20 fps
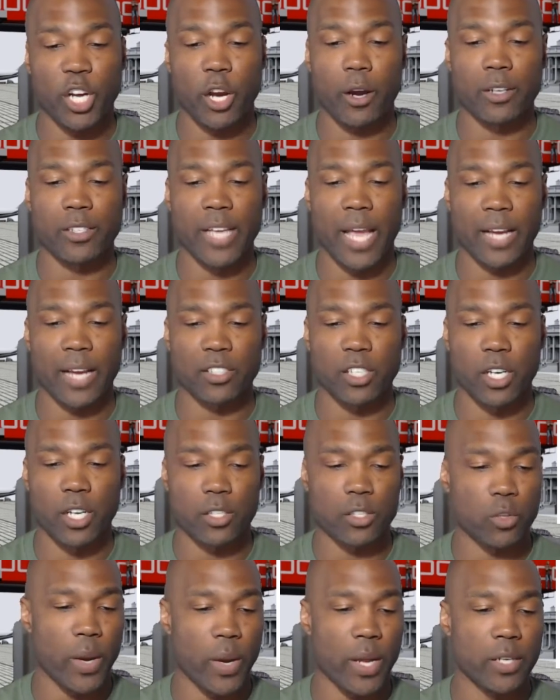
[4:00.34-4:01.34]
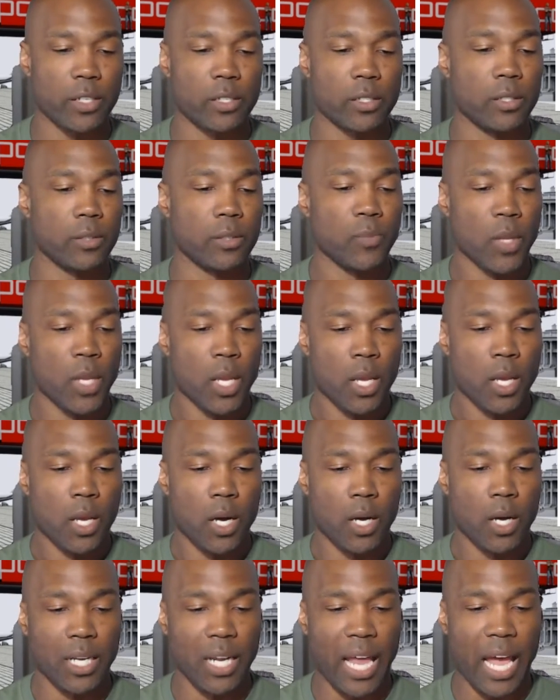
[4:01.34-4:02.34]
era tax cuts threatened to
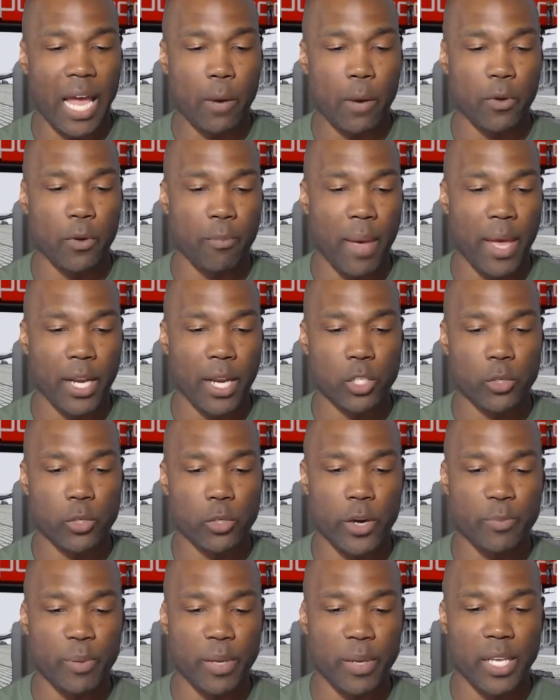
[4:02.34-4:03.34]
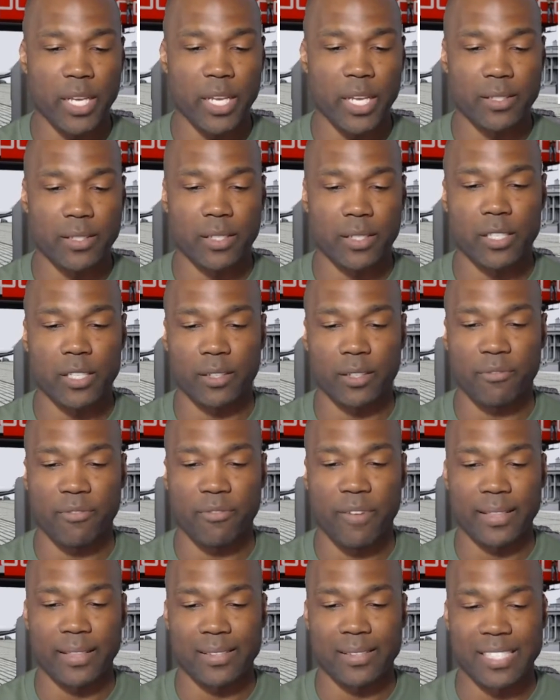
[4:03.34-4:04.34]
collide with mandatory spending cuts that took
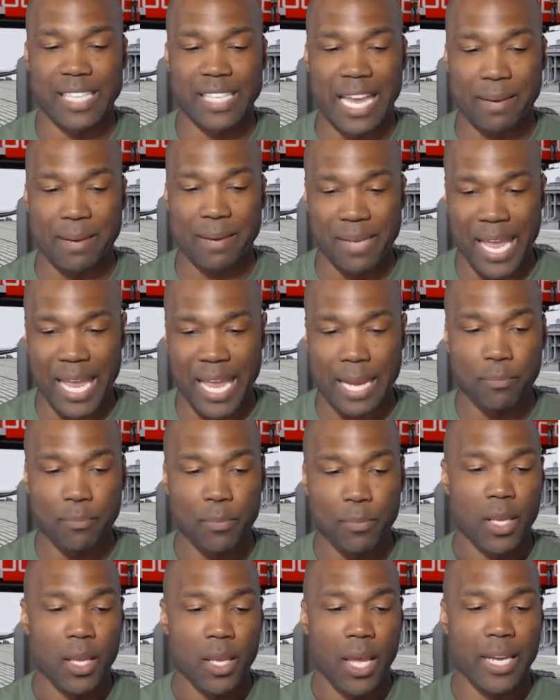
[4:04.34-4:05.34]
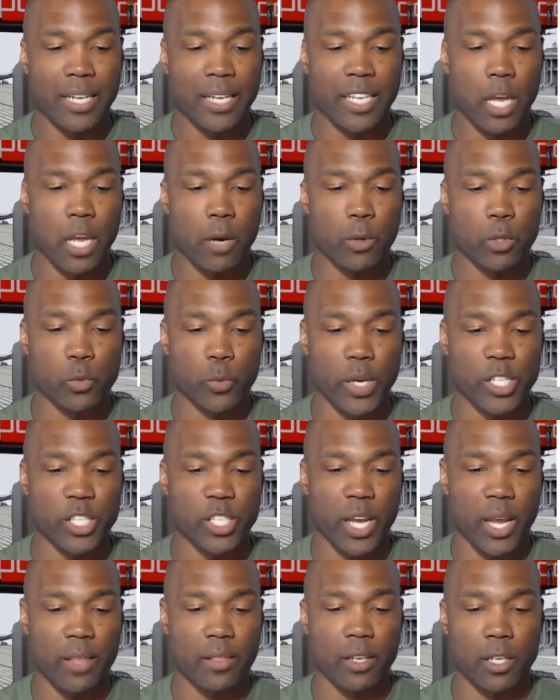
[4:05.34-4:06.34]
effect the same day. A deal was
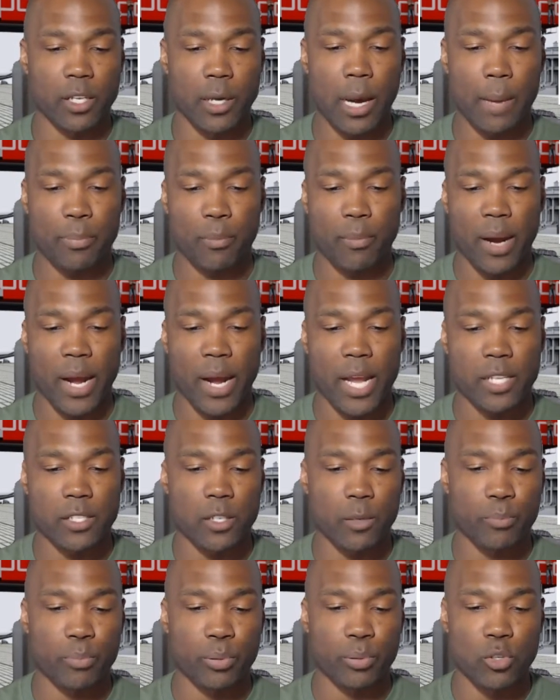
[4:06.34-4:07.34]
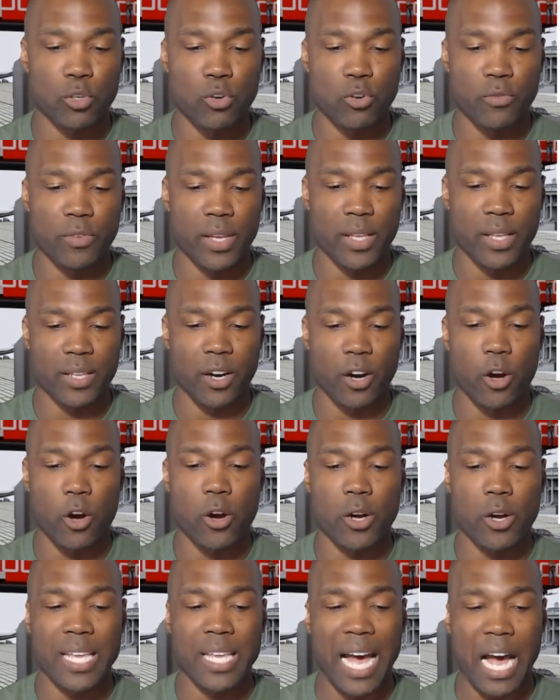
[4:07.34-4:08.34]
reached and the compromise approved in the
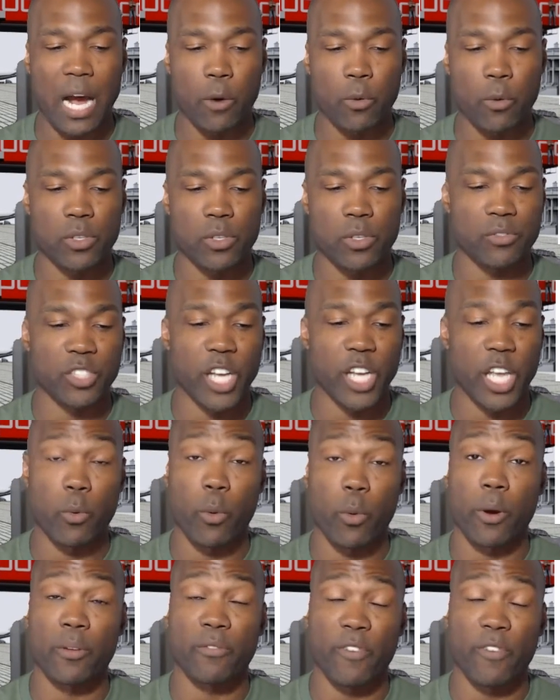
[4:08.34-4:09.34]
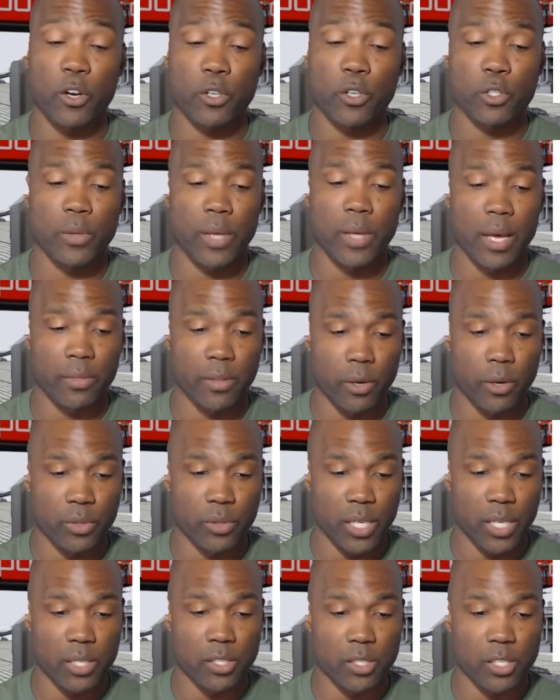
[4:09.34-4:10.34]
early hours of January 1st,
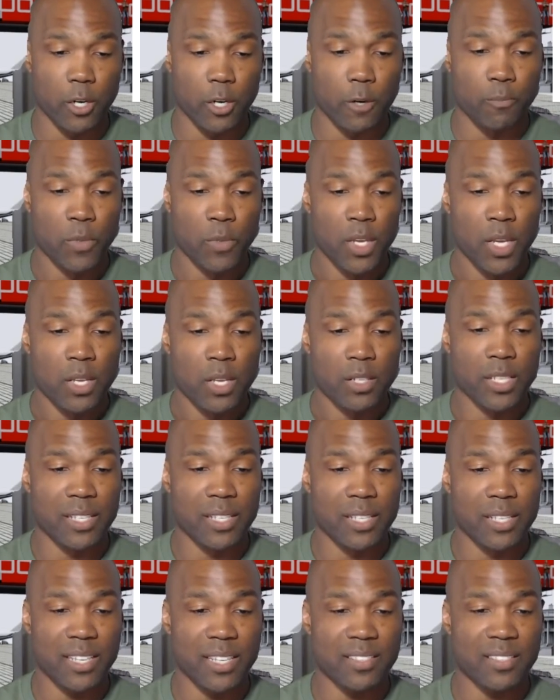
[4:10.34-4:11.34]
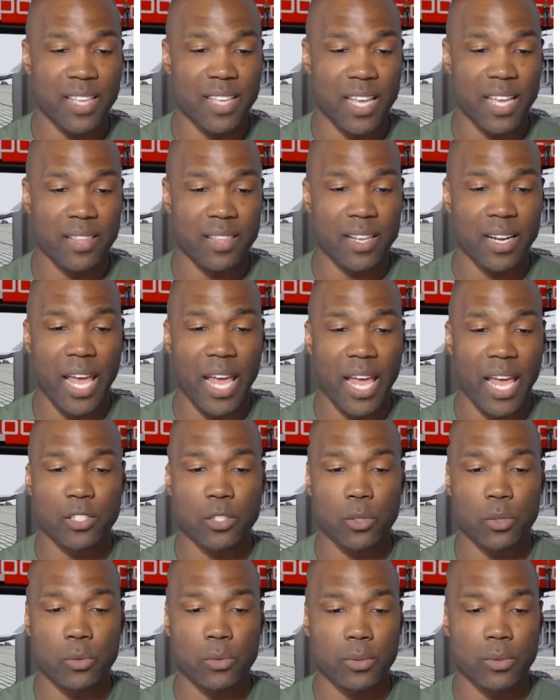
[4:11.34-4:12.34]
2013. So it says, since then, the last
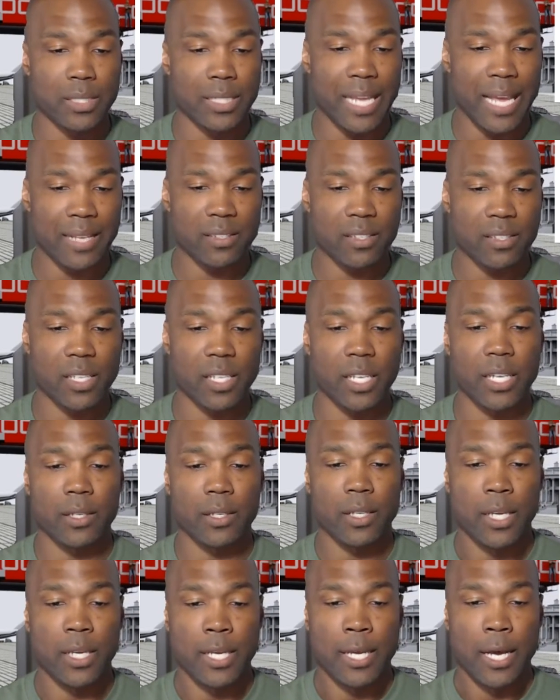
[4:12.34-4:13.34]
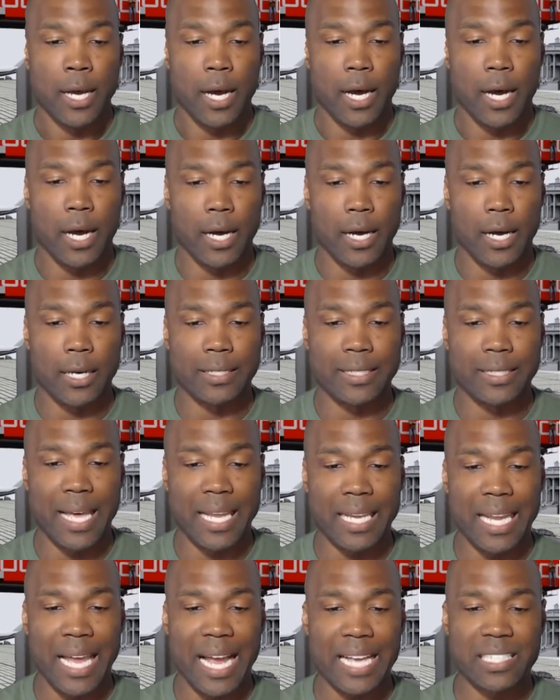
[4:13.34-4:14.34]
two debt ceiling
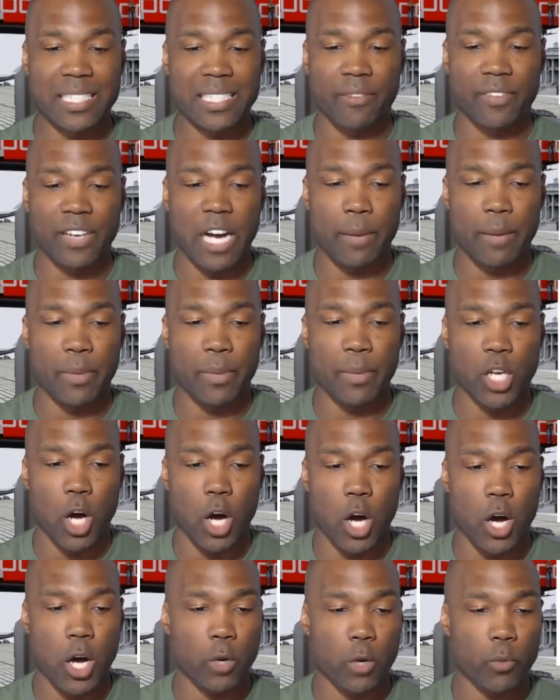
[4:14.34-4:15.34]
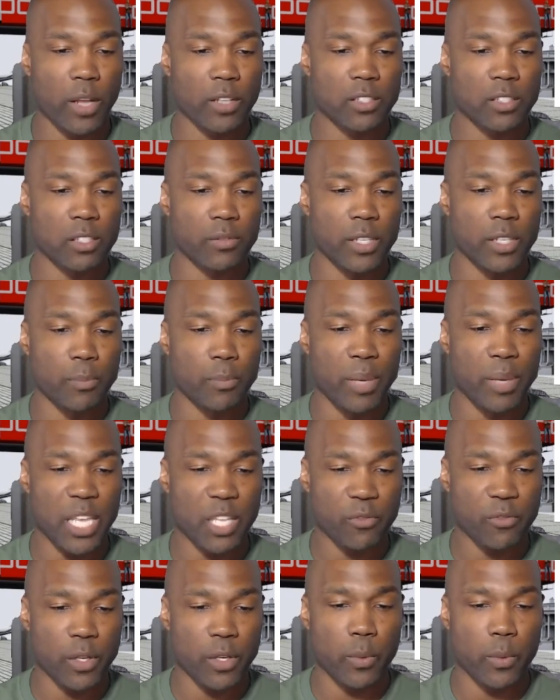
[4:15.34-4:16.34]
deadlines have come and gone relatively
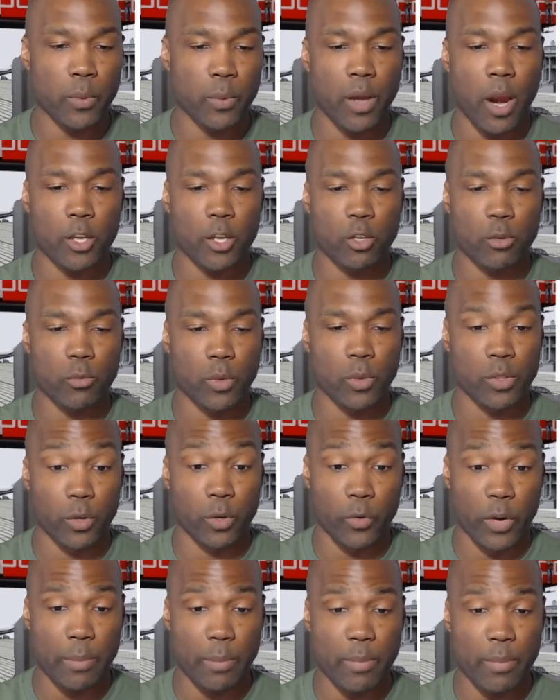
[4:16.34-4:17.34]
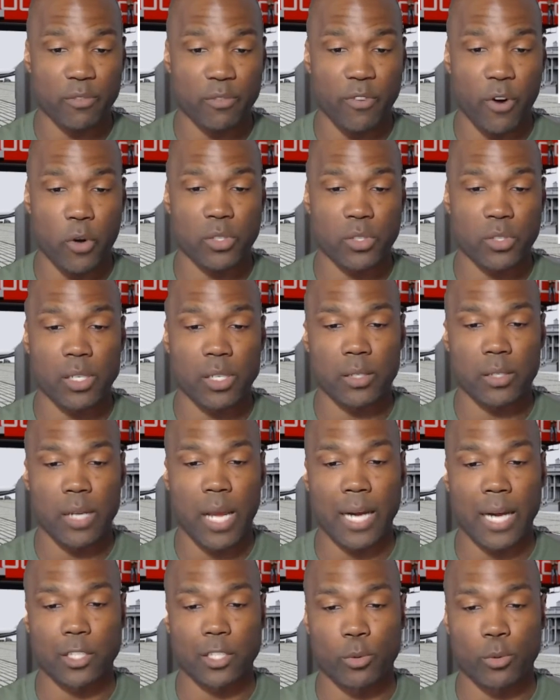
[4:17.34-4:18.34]
peacefully with agreements first in
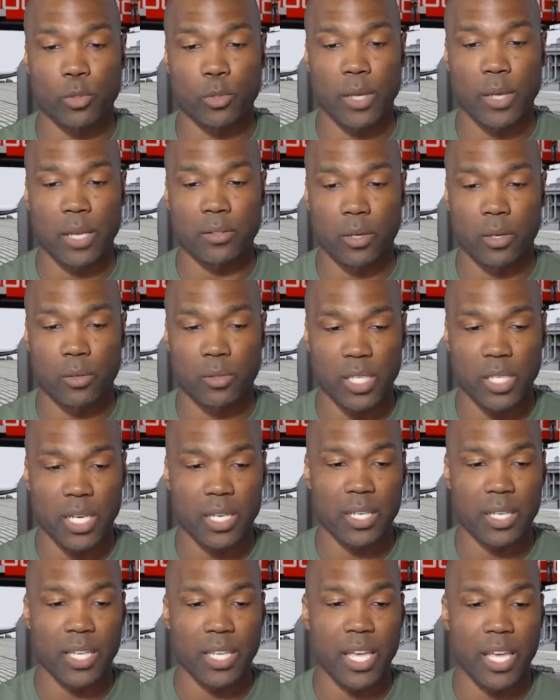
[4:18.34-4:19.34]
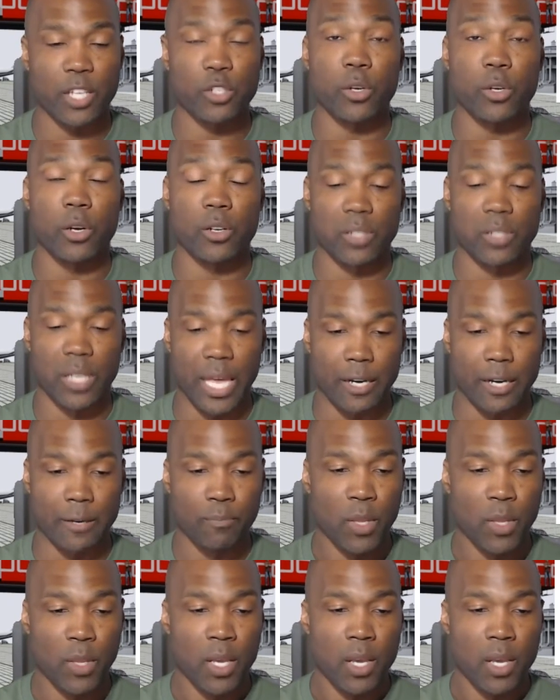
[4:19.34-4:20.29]
October 2013, and again 2 years later.